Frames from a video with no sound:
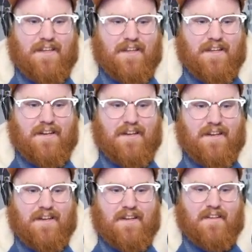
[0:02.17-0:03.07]
It
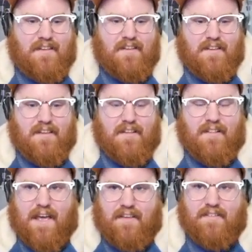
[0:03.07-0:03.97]
is the
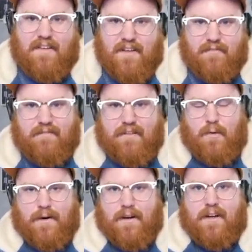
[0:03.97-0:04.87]
last day of
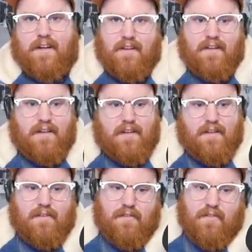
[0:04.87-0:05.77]
February
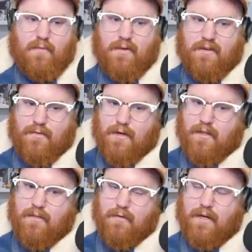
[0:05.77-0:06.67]
in
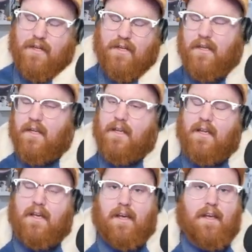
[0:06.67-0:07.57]
2023,
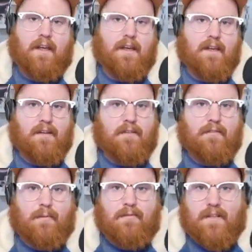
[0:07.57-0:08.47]

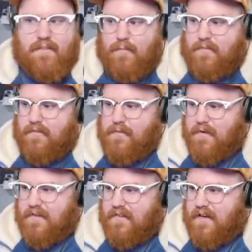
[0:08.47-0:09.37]
and we've got some
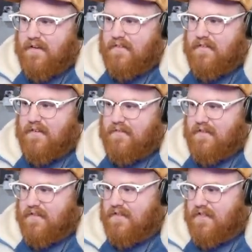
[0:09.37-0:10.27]
super exciting
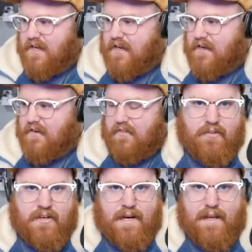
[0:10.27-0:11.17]
stuff to share. We're
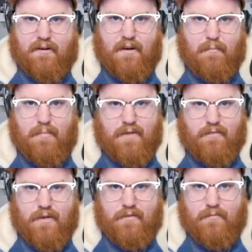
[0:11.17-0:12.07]
trying out a bit
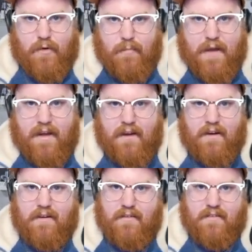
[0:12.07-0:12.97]
of a new format
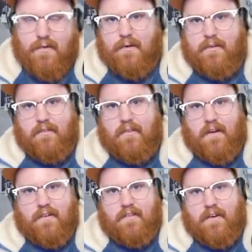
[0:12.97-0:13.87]
here. Discord just
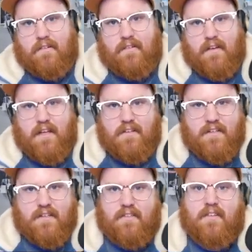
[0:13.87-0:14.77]
launched their
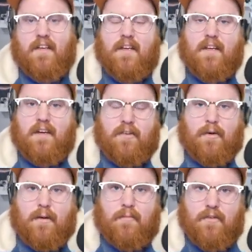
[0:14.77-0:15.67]
stages,
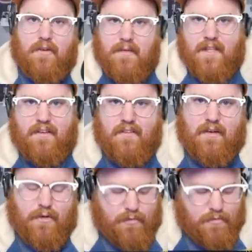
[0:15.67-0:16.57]
so I'm streaming this
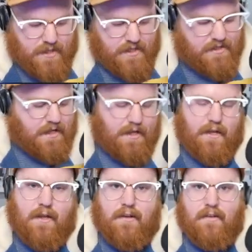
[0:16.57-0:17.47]
and recording it,
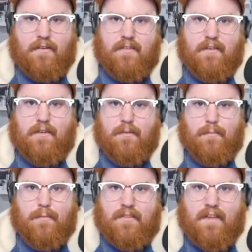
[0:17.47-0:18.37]
and
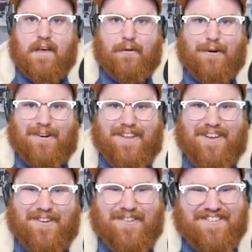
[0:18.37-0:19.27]
we'll see how it all
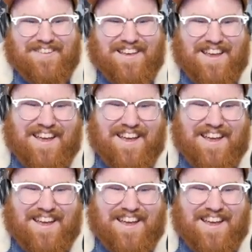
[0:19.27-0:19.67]
goes.